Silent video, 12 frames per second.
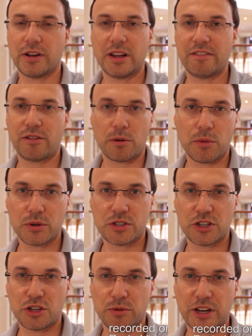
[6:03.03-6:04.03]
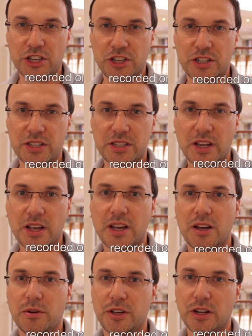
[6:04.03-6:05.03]
enough for most situations,
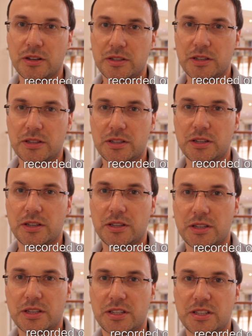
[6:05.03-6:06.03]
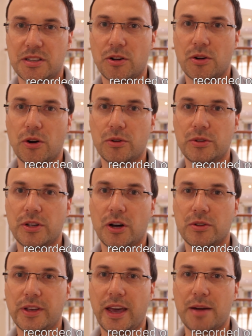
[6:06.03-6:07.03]
since this is just
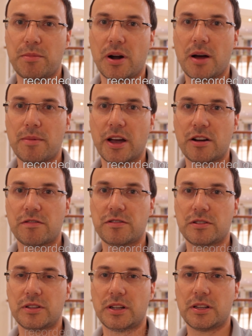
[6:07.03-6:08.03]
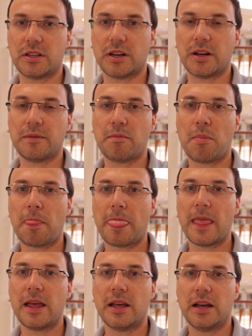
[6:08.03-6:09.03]
on camera microphone,
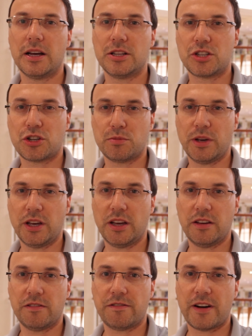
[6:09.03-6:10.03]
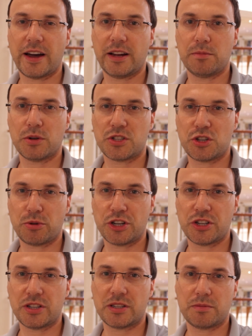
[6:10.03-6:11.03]
and should be fine in most
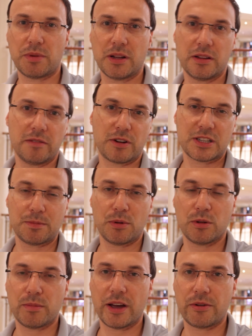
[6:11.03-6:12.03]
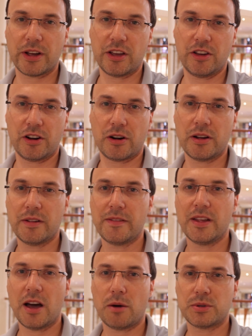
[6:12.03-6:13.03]
situations. But for example, on my rig here,
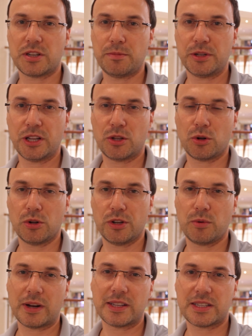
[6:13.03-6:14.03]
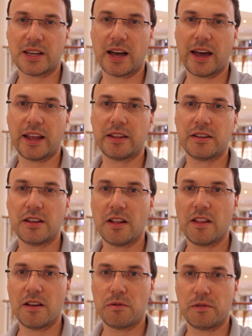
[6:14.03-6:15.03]
I was limited to only one side
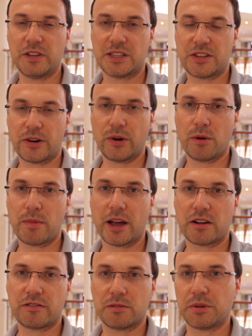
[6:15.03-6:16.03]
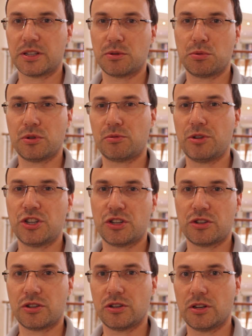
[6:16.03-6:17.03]
with the stereo microphone because it wouldn't
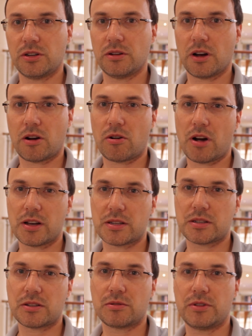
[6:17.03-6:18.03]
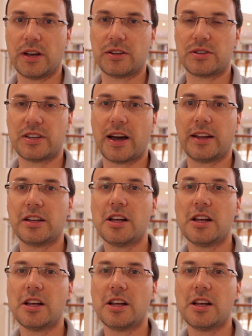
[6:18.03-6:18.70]
reach across to the other side.